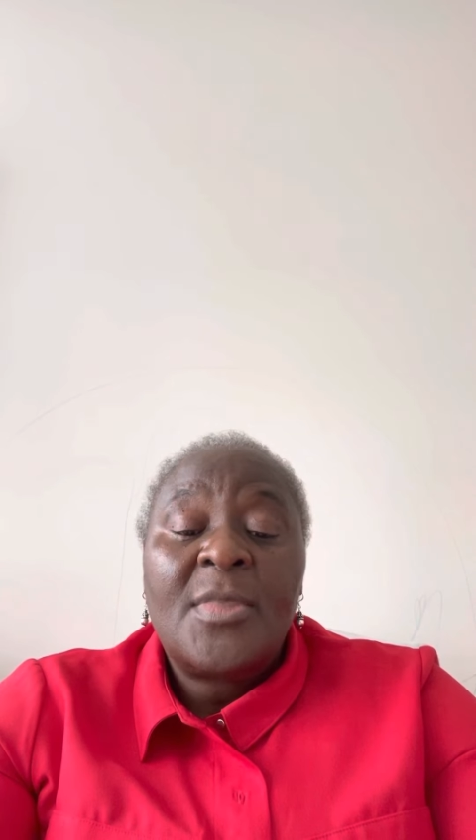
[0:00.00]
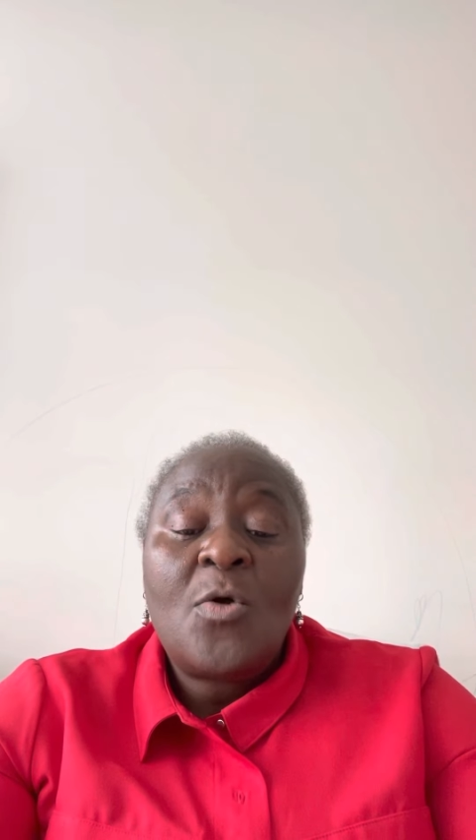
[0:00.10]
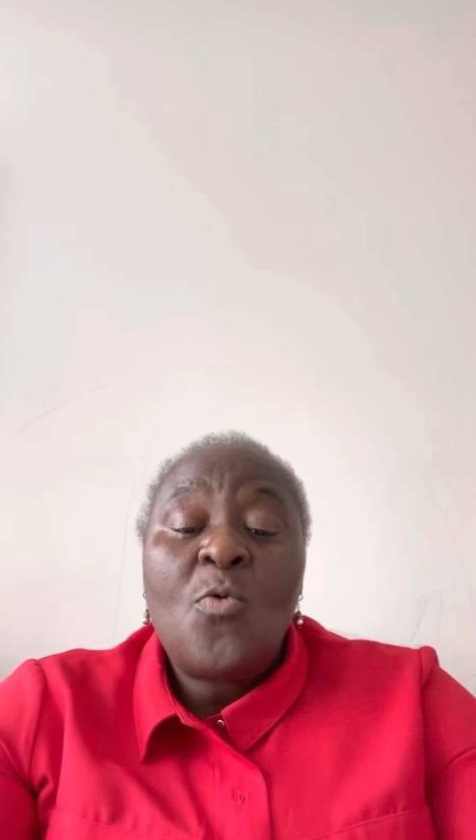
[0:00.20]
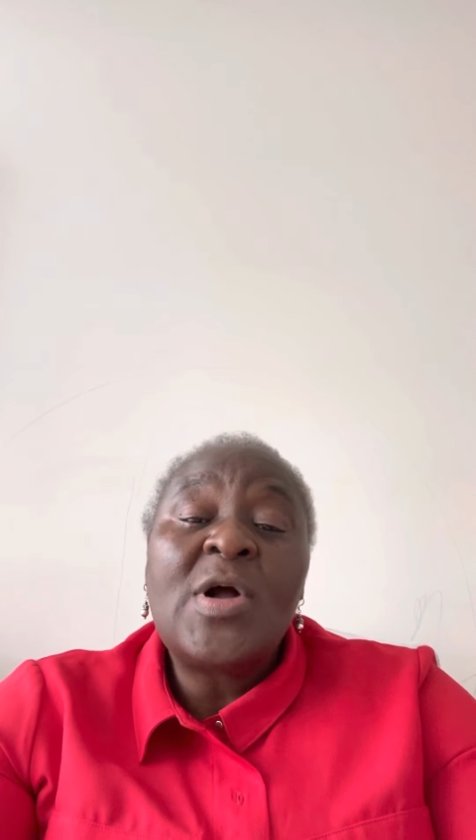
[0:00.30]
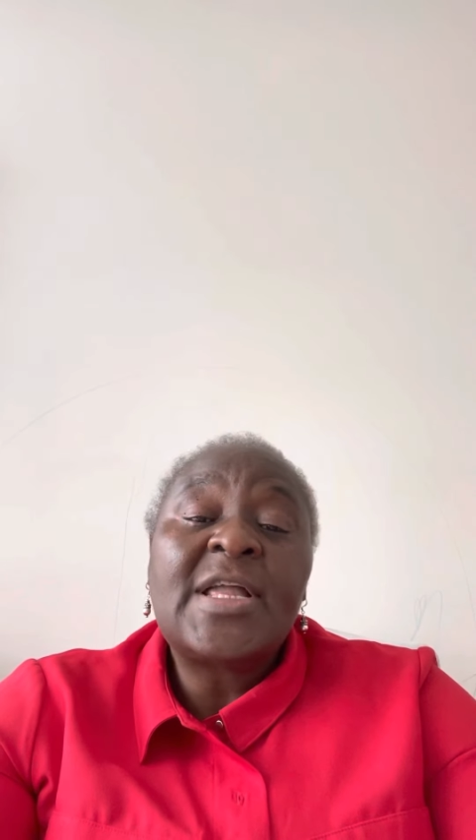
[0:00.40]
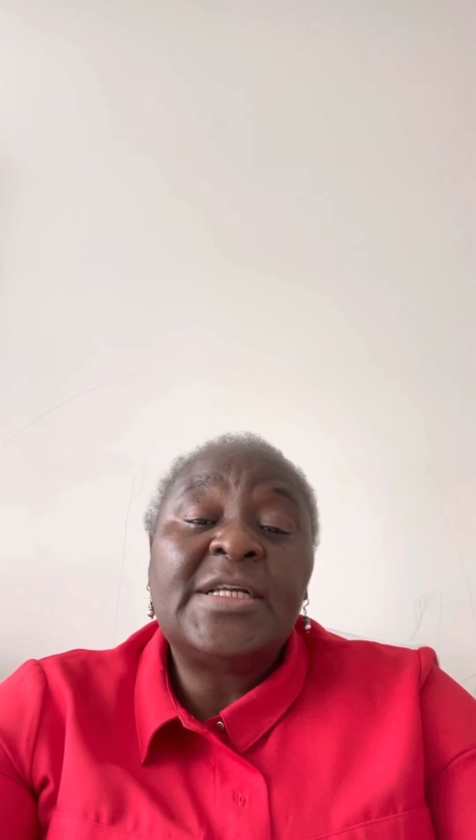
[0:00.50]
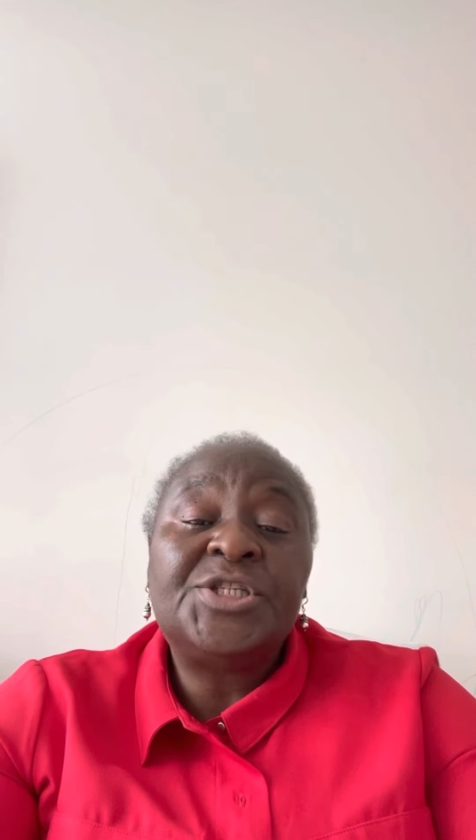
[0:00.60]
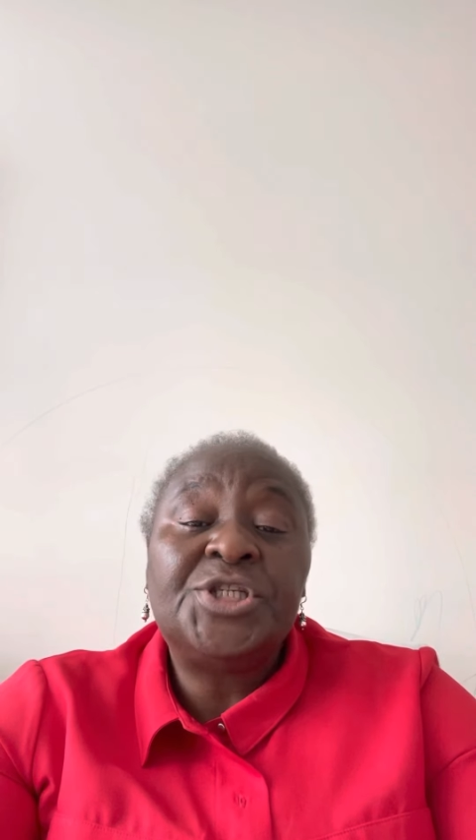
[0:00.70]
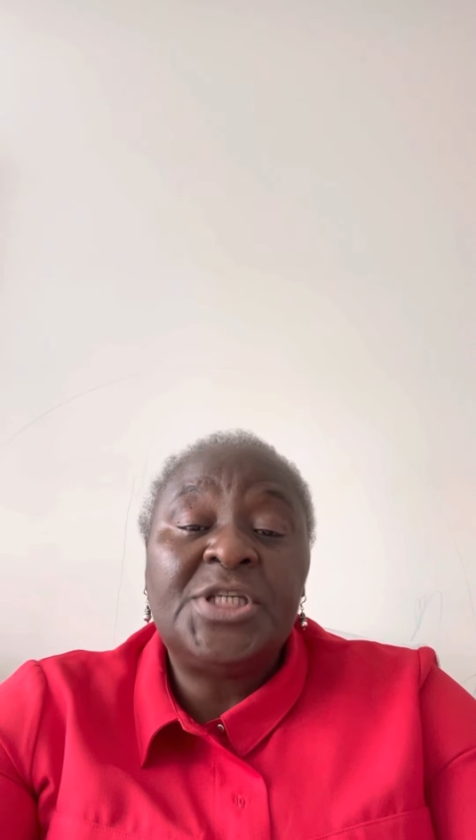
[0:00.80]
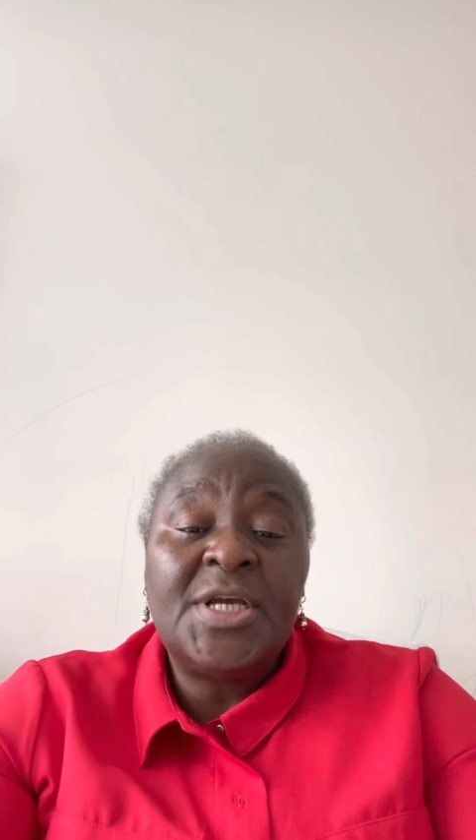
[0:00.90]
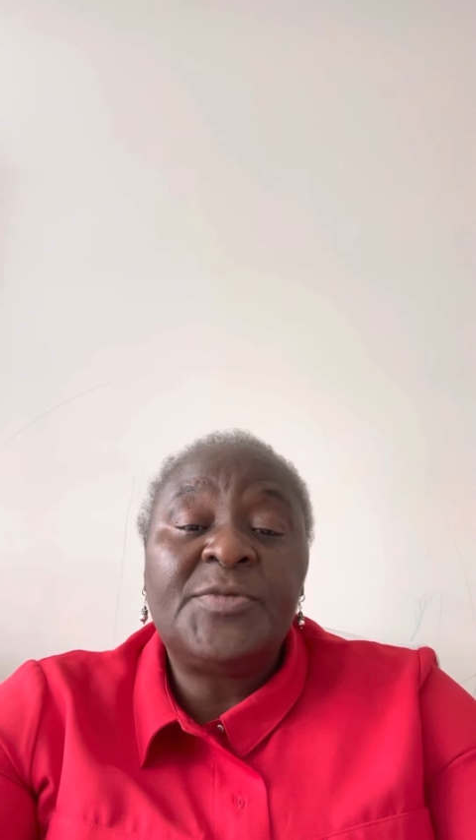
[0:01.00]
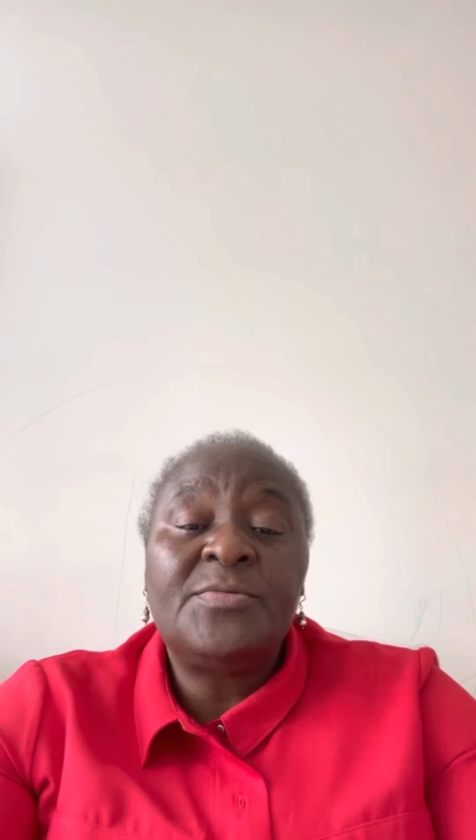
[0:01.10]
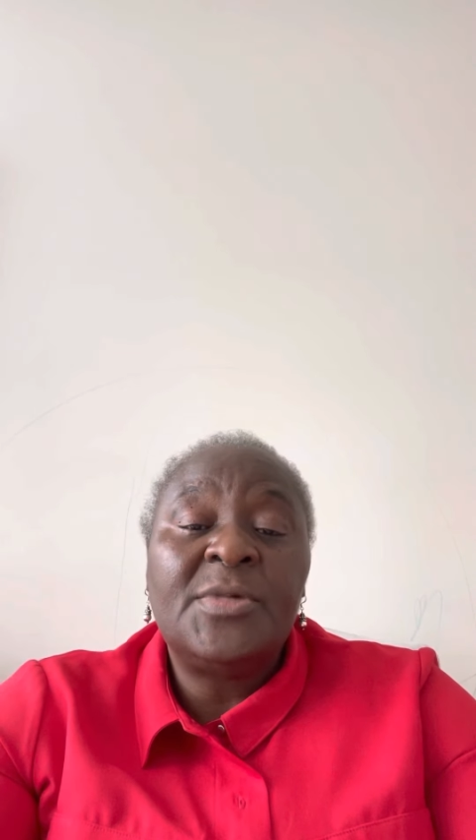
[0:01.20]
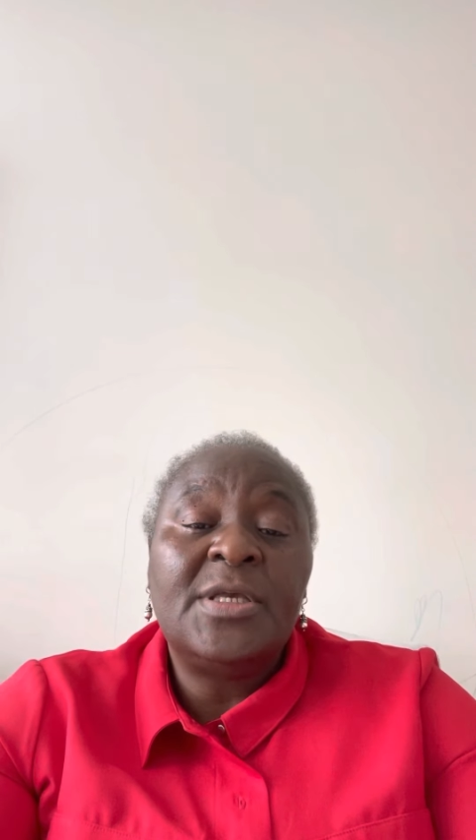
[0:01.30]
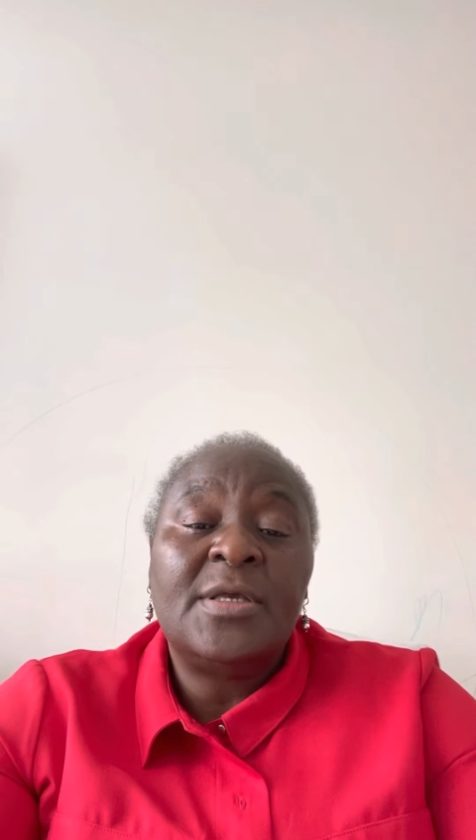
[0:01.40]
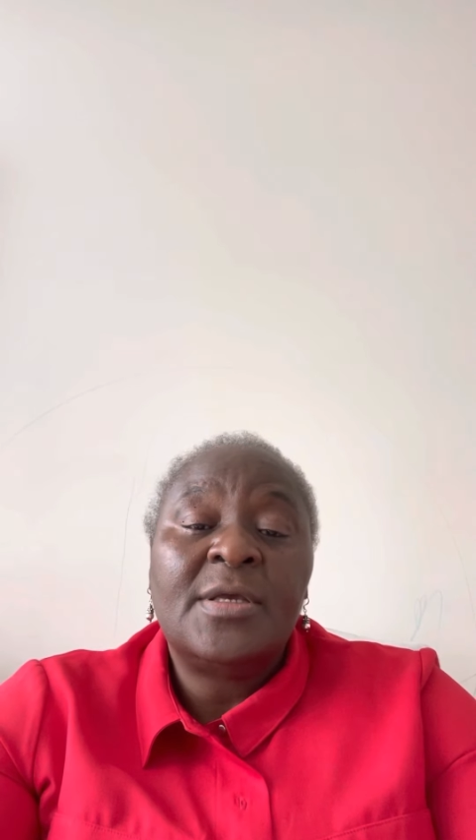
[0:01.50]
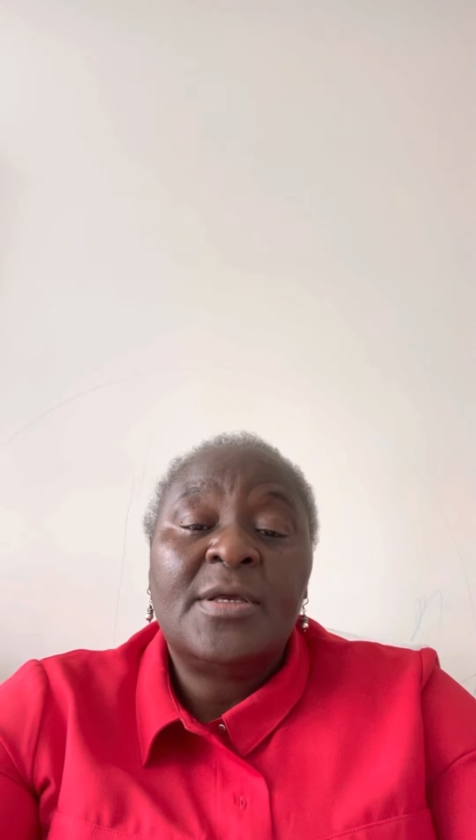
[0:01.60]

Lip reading: What has shaped me?